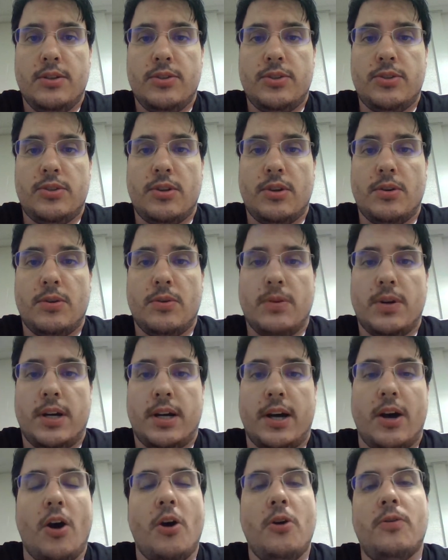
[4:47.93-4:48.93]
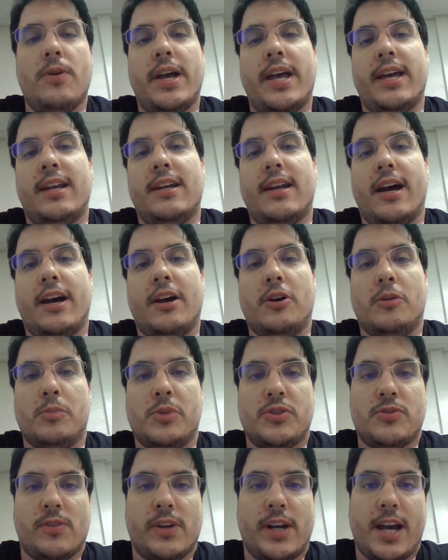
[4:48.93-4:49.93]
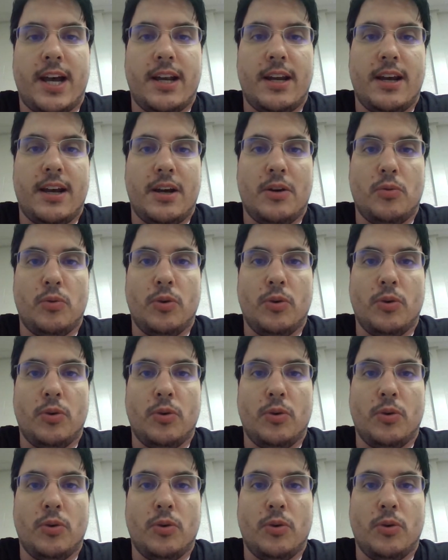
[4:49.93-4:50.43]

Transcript: So, and I almost forgot,